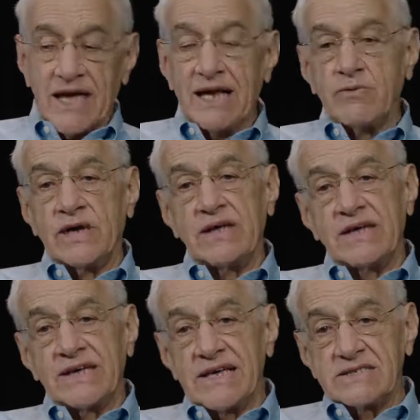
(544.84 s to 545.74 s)
Anyway,
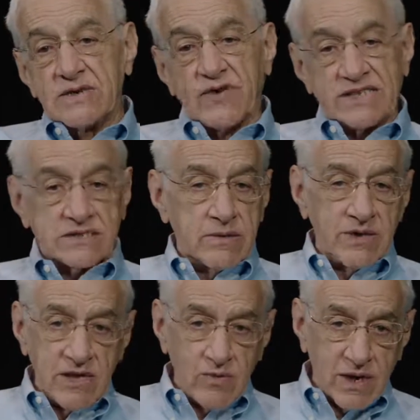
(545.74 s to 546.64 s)
his advice to
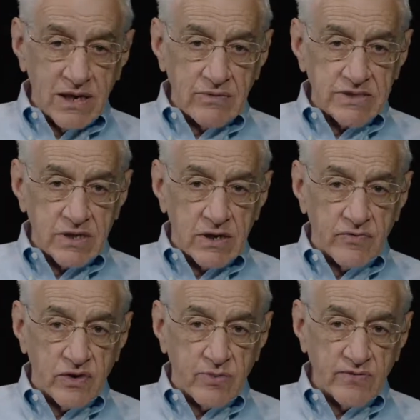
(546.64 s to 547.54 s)
me while he was a
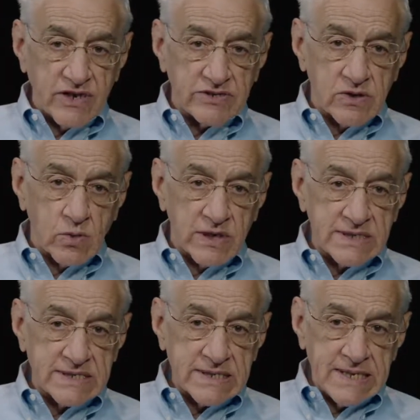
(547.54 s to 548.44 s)
Harvard professor
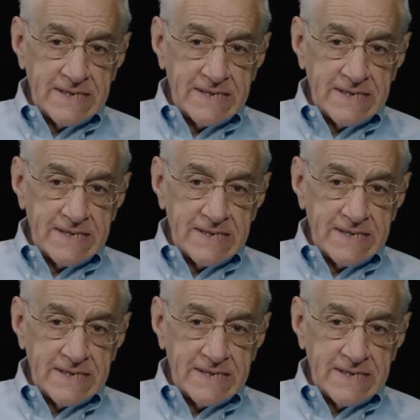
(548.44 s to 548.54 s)
was,